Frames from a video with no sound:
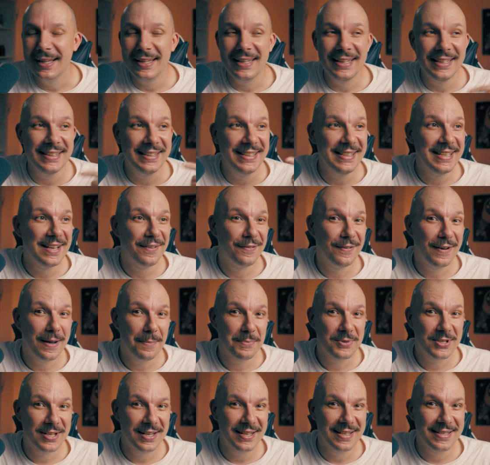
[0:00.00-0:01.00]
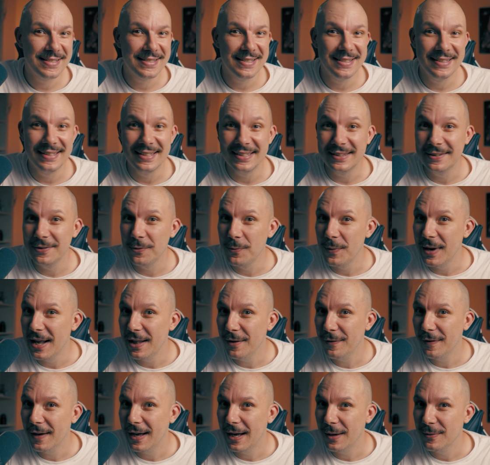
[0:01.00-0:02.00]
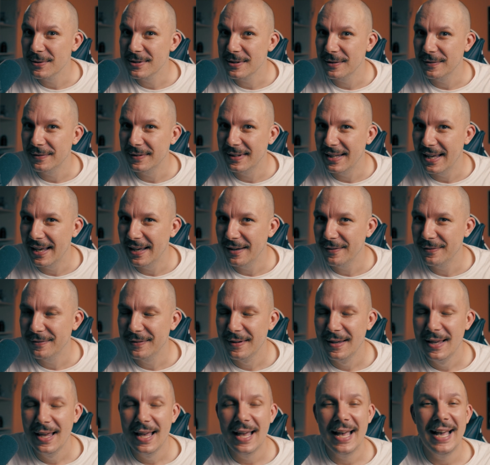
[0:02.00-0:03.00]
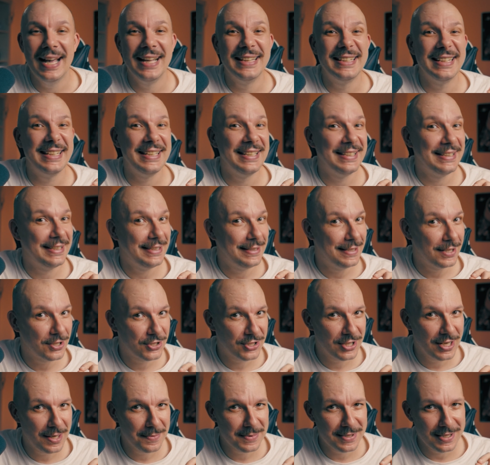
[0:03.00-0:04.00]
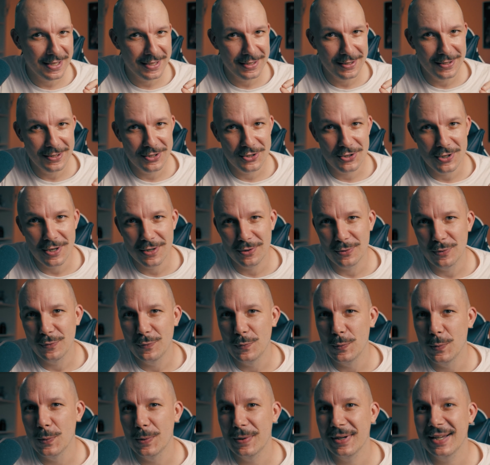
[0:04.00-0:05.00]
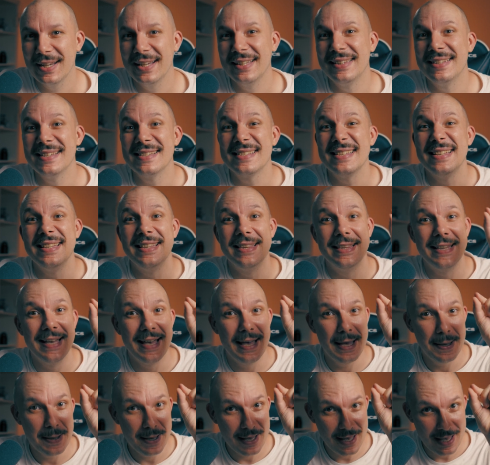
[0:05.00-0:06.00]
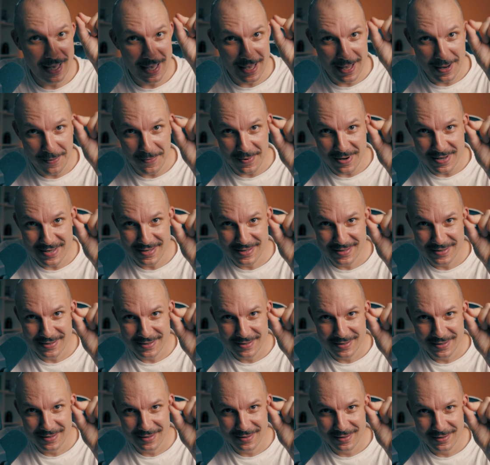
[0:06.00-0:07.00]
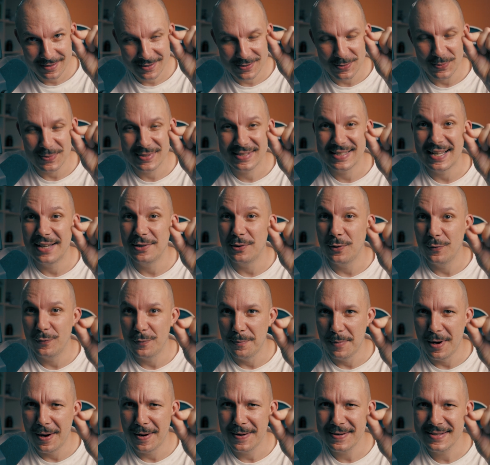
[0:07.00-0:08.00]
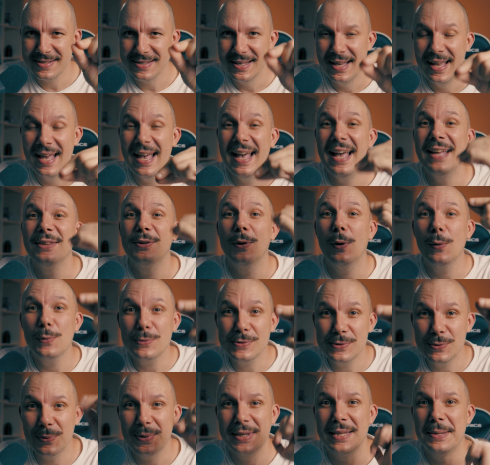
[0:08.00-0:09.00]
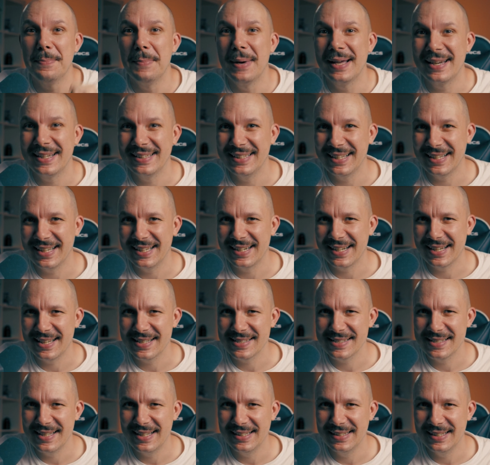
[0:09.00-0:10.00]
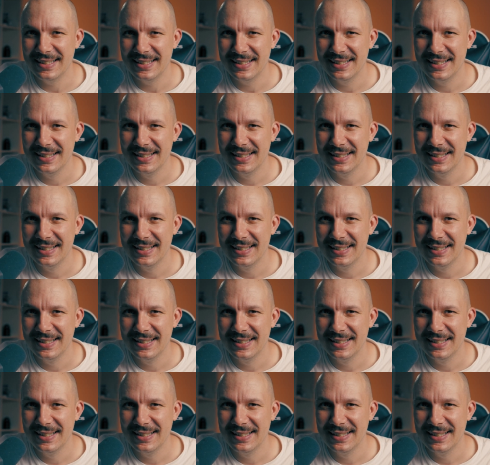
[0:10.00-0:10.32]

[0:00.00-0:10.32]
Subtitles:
in the Navamsha is in the 12th house of death, and in the Dashamsa, in the chart of work, it is in the Aries, so sign of Mars, and also in Marana Karakastana.